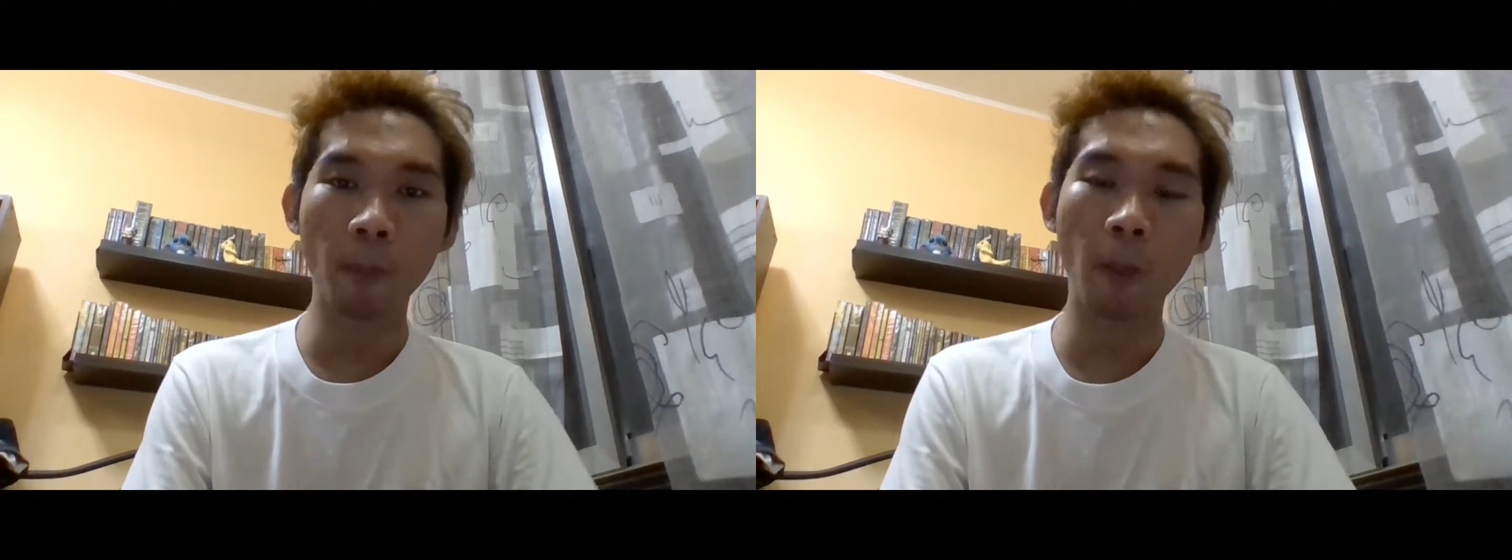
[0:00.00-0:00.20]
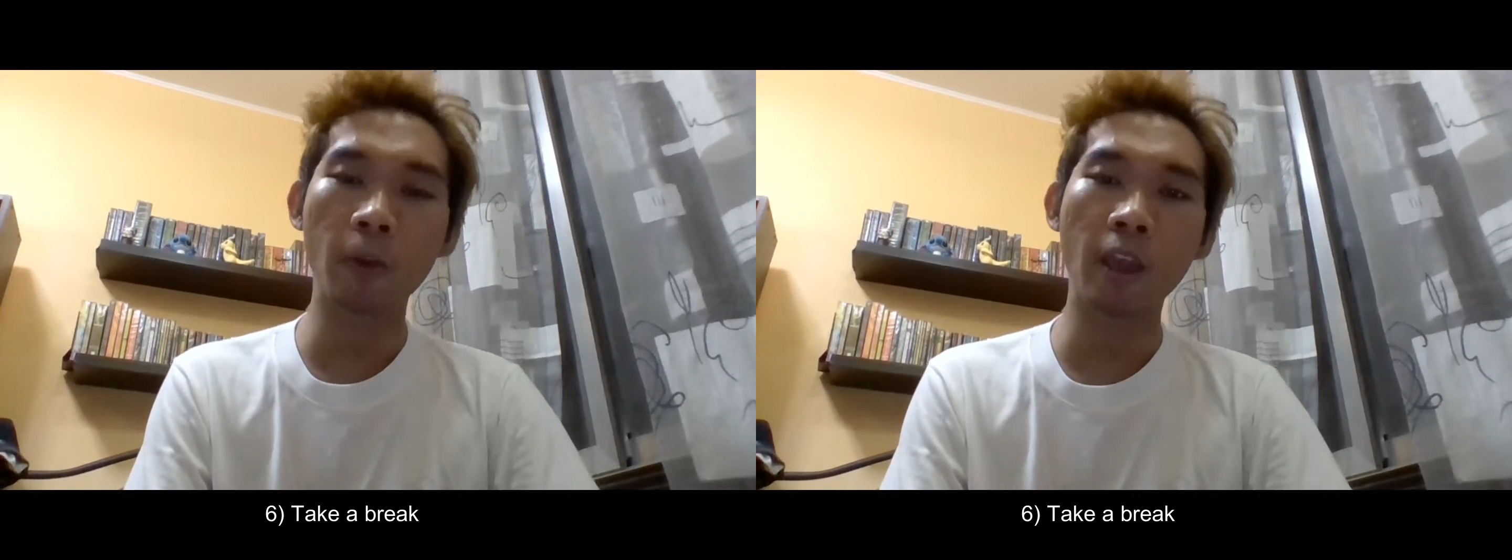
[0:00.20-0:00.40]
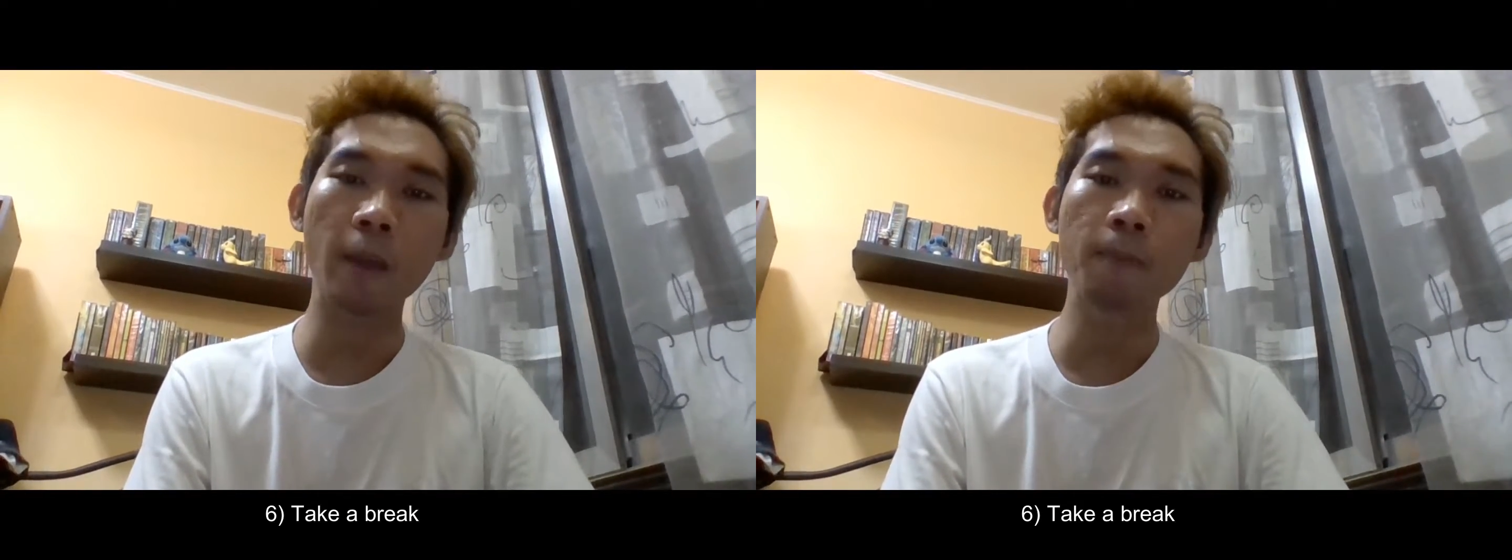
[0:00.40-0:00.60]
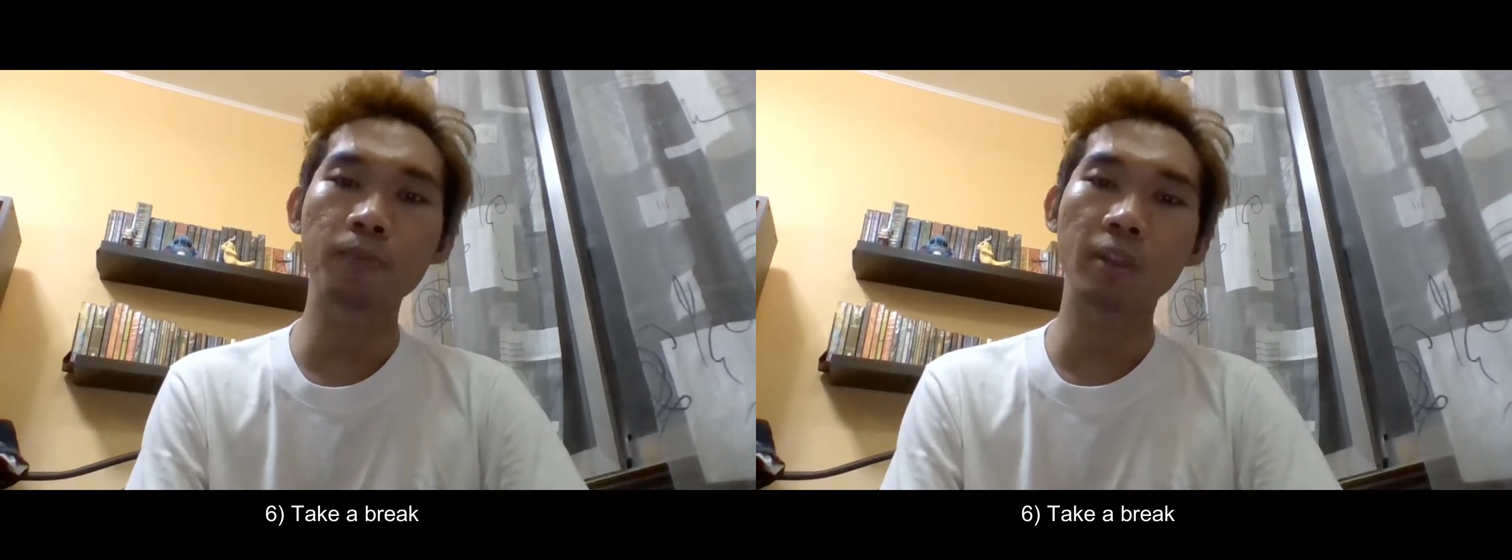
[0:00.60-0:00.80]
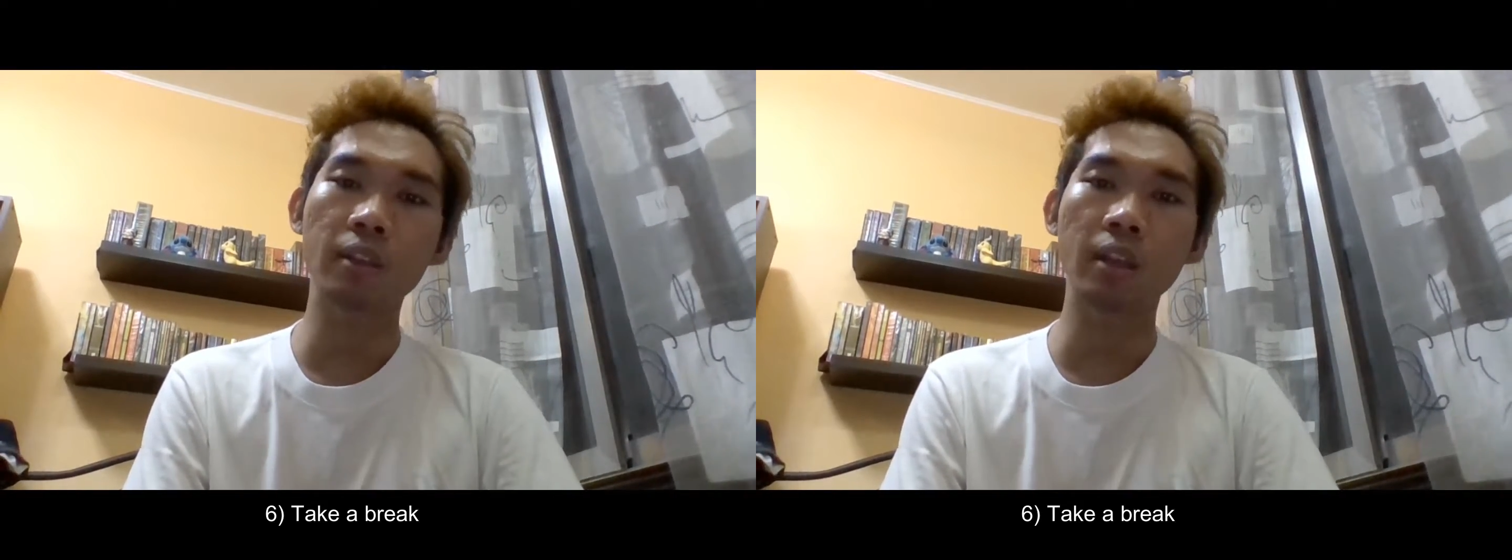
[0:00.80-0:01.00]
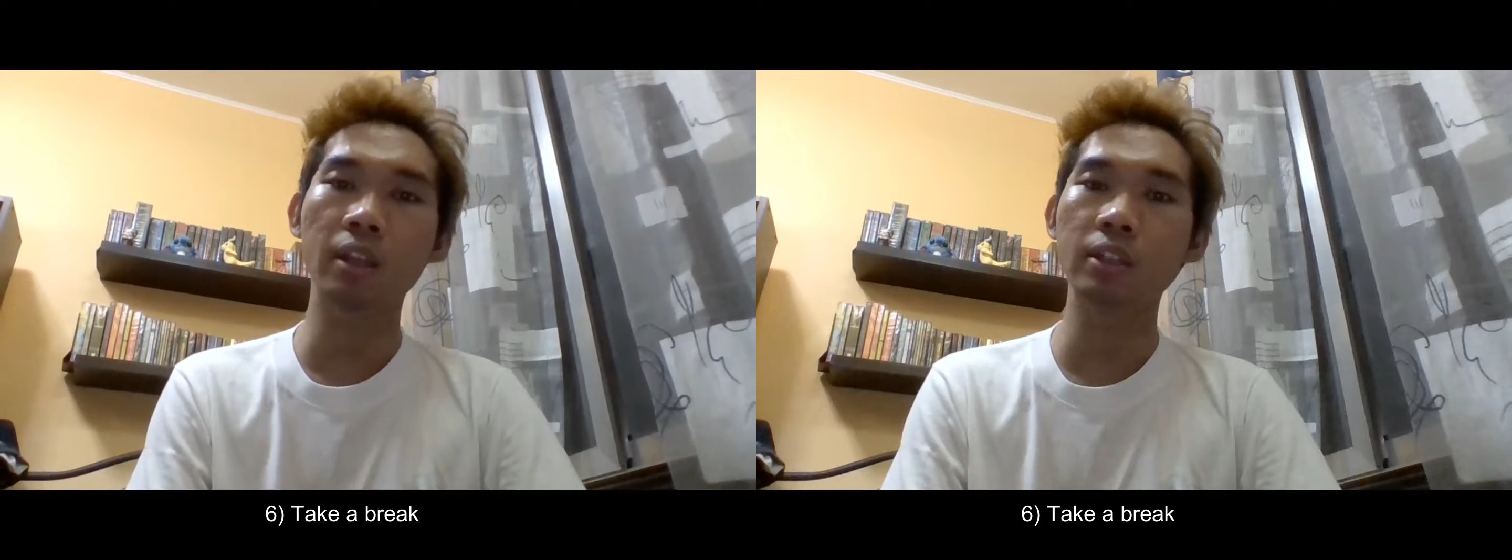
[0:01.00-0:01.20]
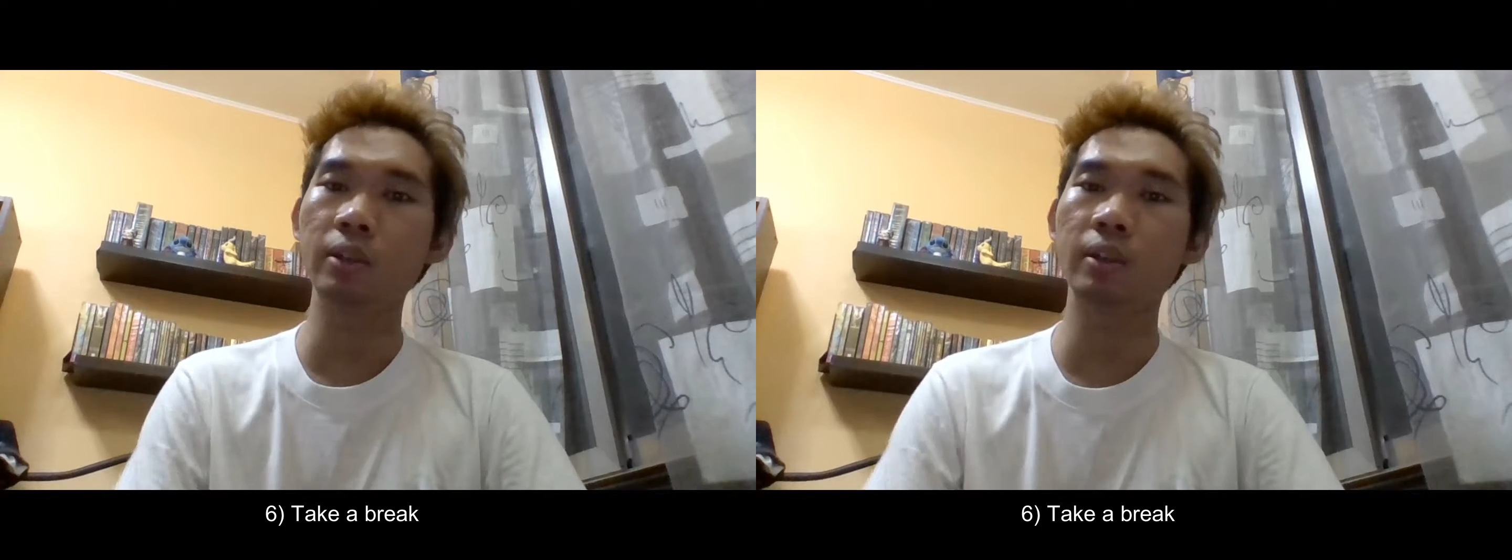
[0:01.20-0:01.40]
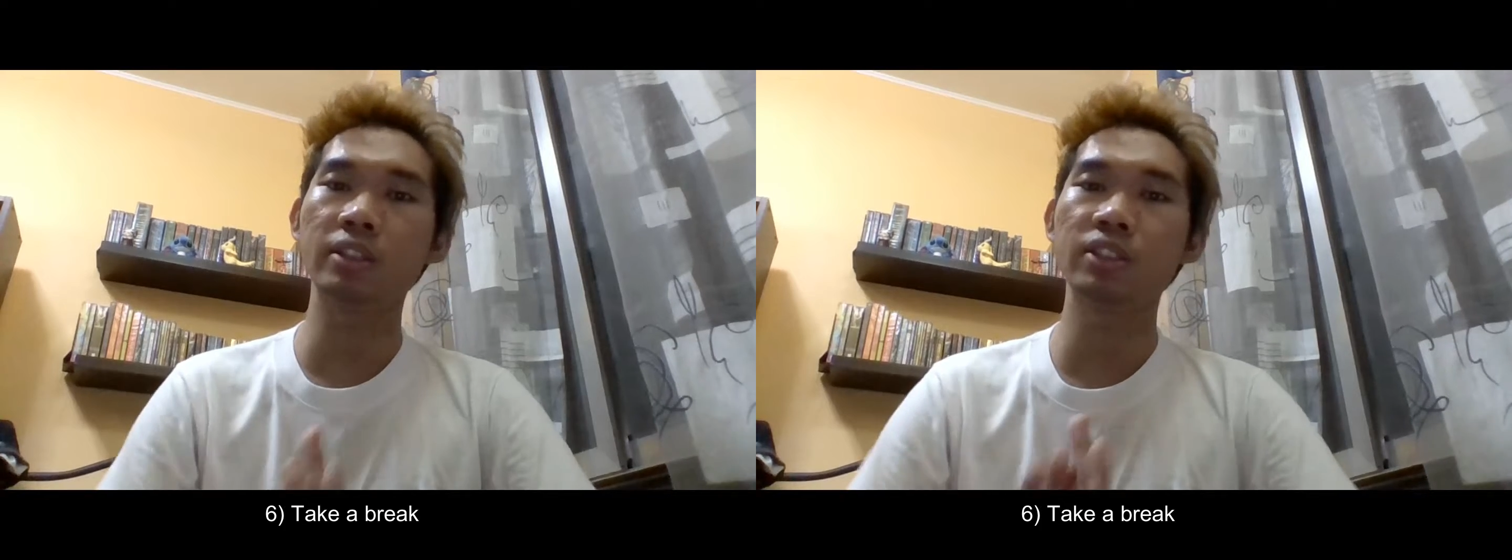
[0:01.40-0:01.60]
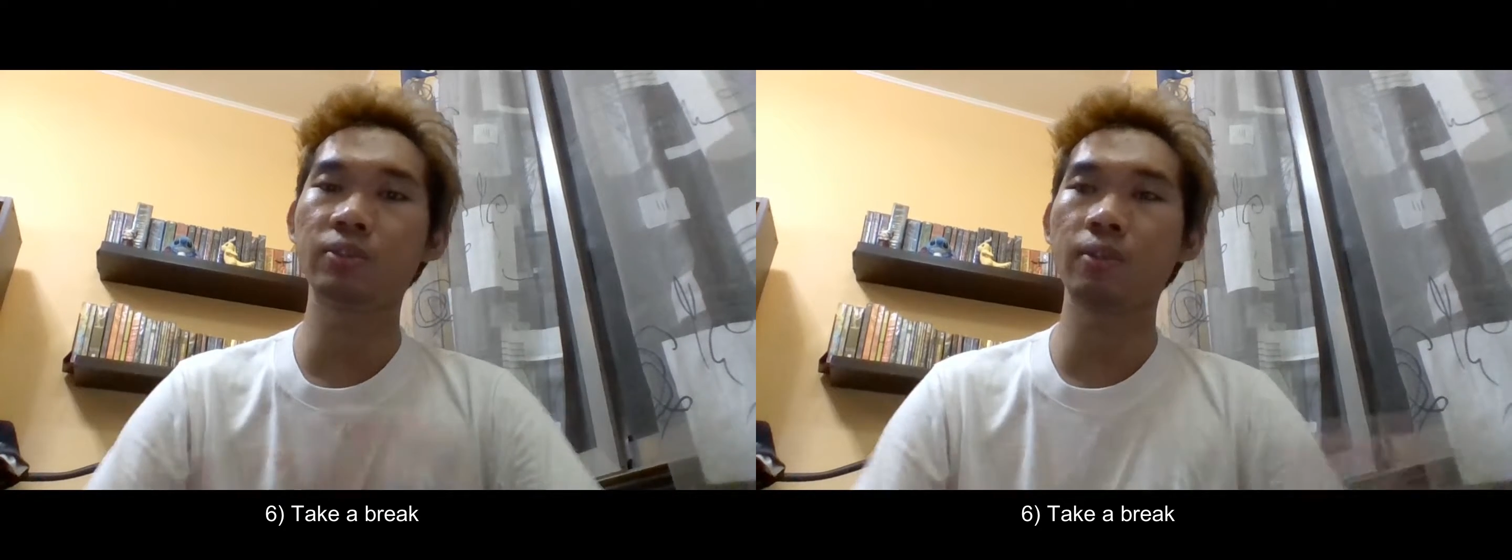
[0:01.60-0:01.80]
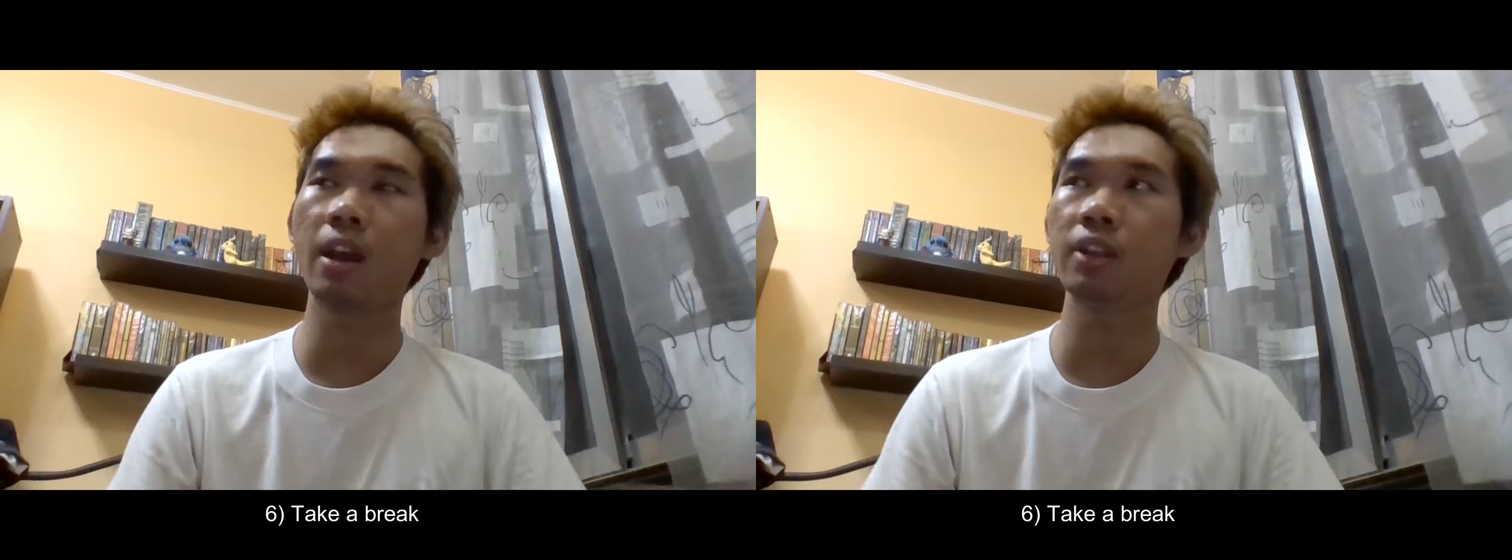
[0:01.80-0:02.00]
Okay, and then you can
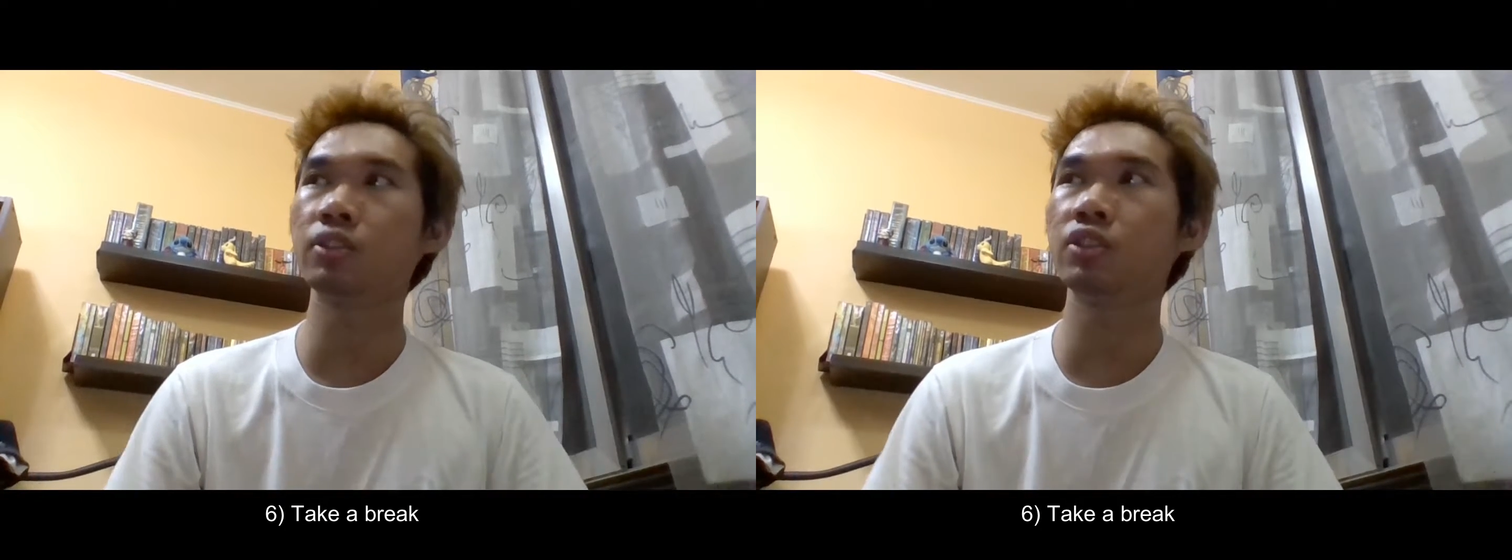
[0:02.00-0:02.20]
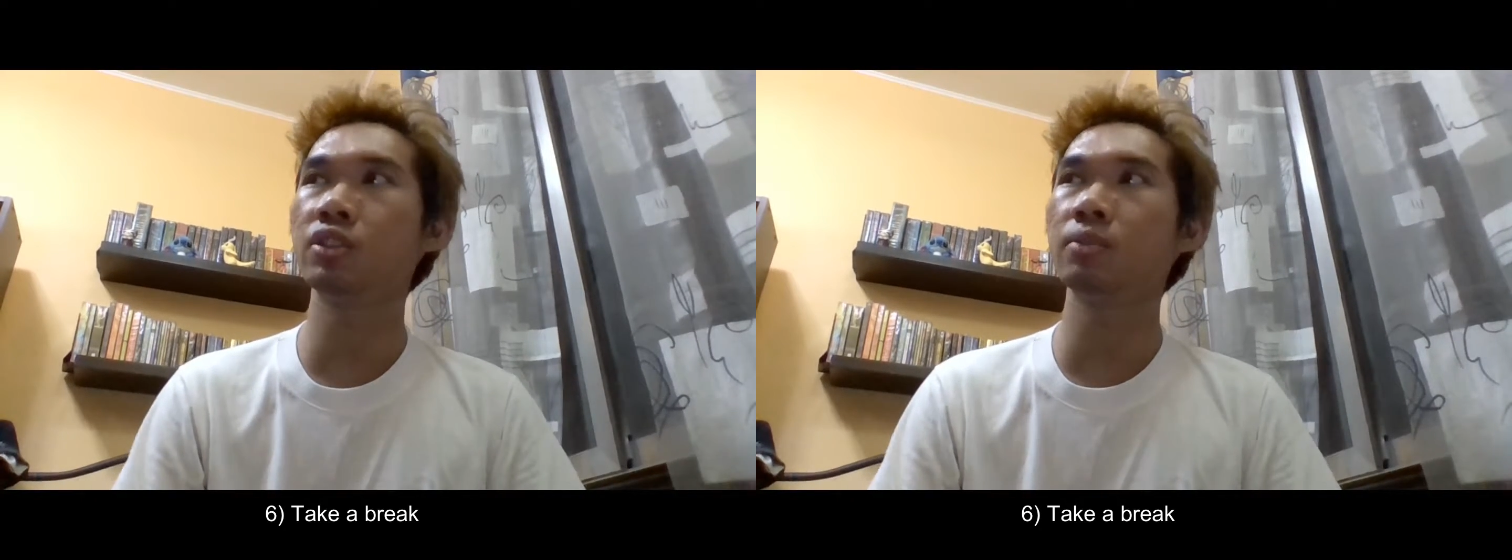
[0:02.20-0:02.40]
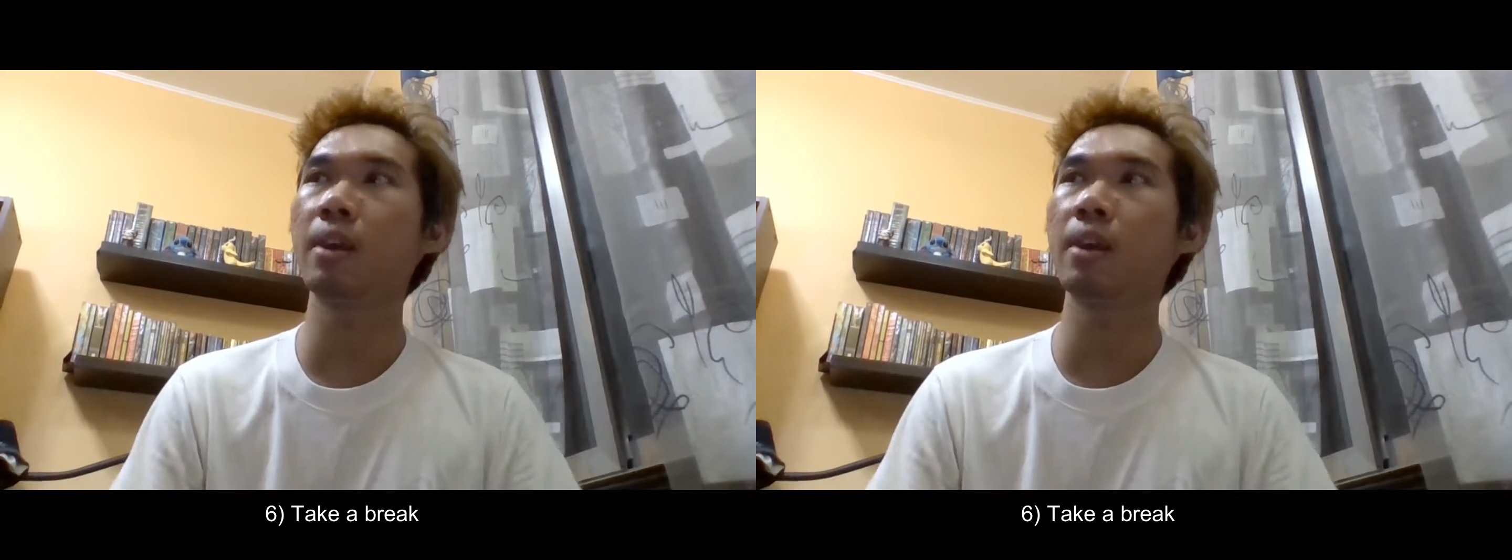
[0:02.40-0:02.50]
stretch,